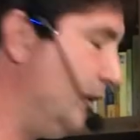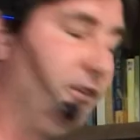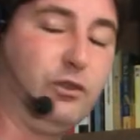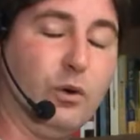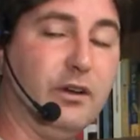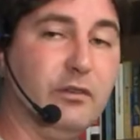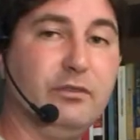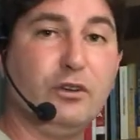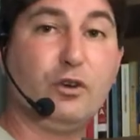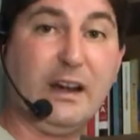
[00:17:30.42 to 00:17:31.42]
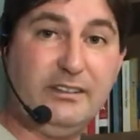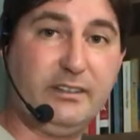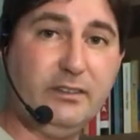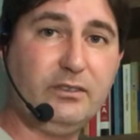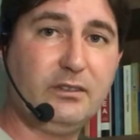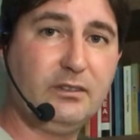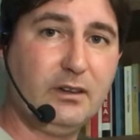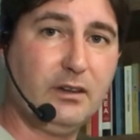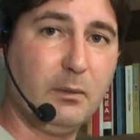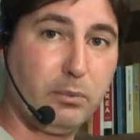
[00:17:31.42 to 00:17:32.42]
a sort of crisis,
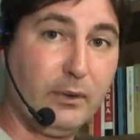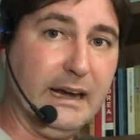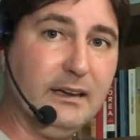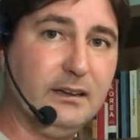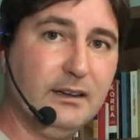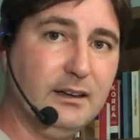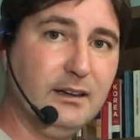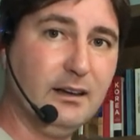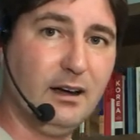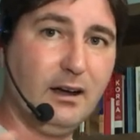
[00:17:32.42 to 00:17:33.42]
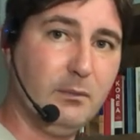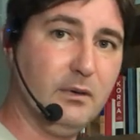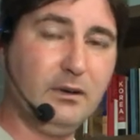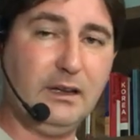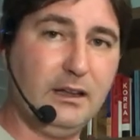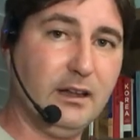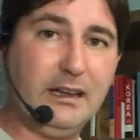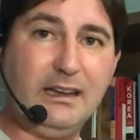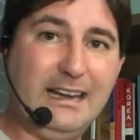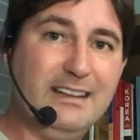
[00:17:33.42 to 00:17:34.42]
a break, um,
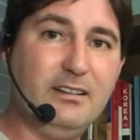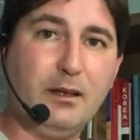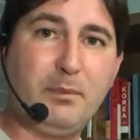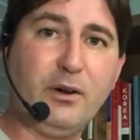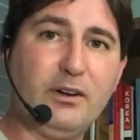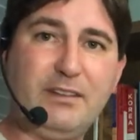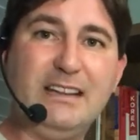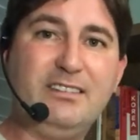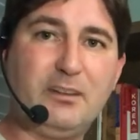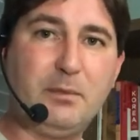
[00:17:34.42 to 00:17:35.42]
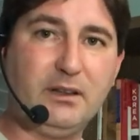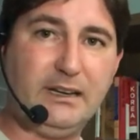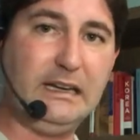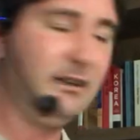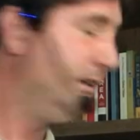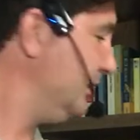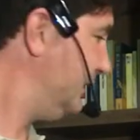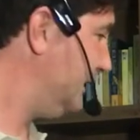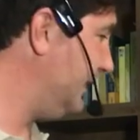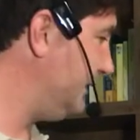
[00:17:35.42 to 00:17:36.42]
in, a period of instability,
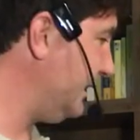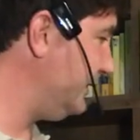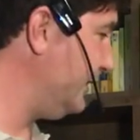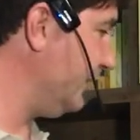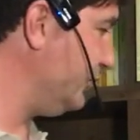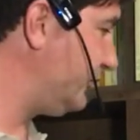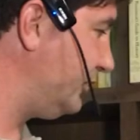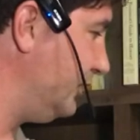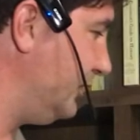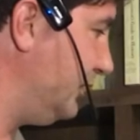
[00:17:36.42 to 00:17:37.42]
and then there's